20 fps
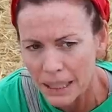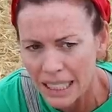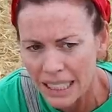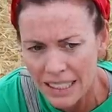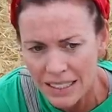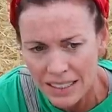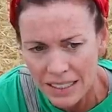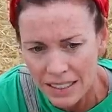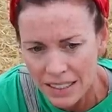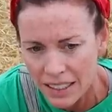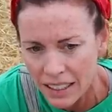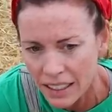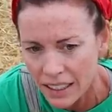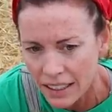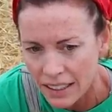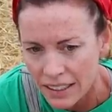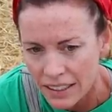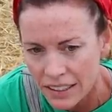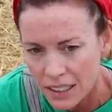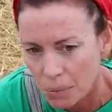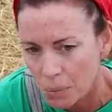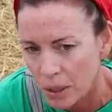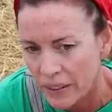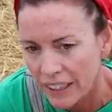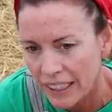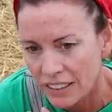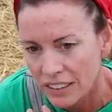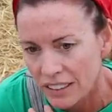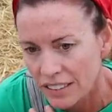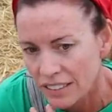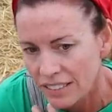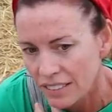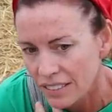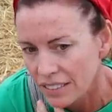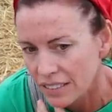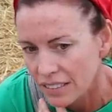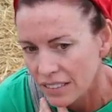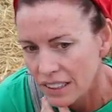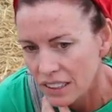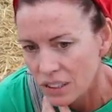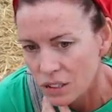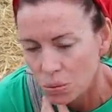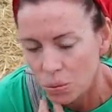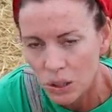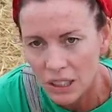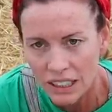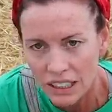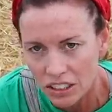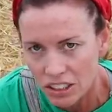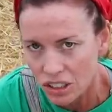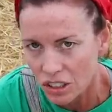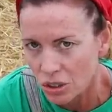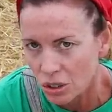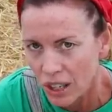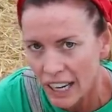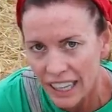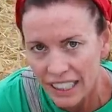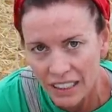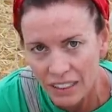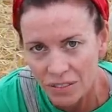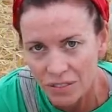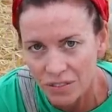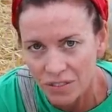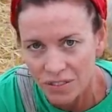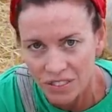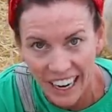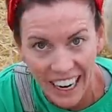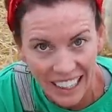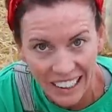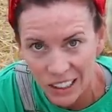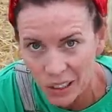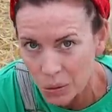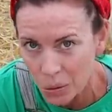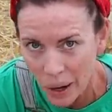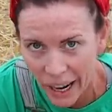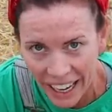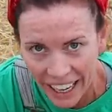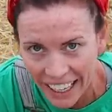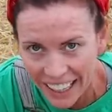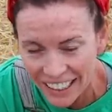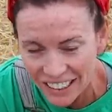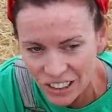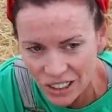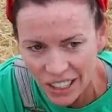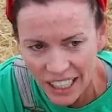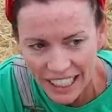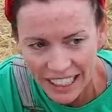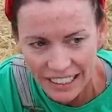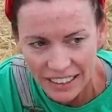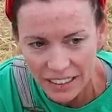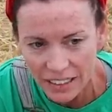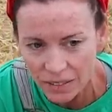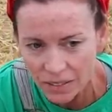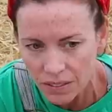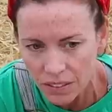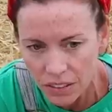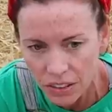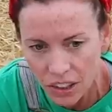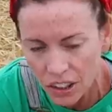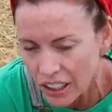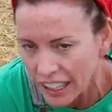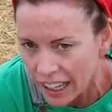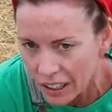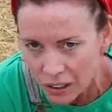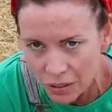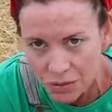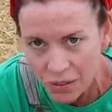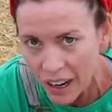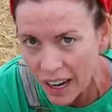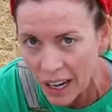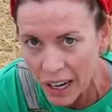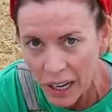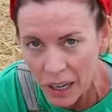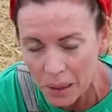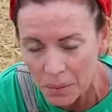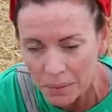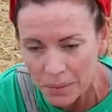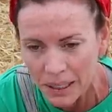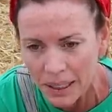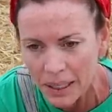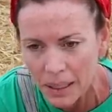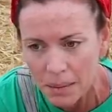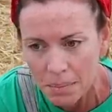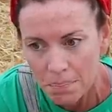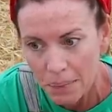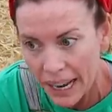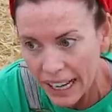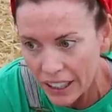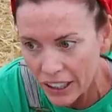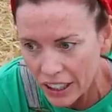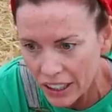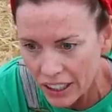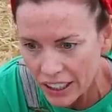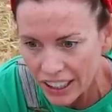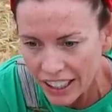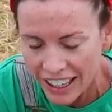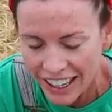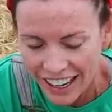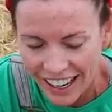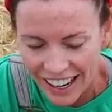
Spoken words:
me as someone that is really just trying to find her way, trying to learn how to farm better.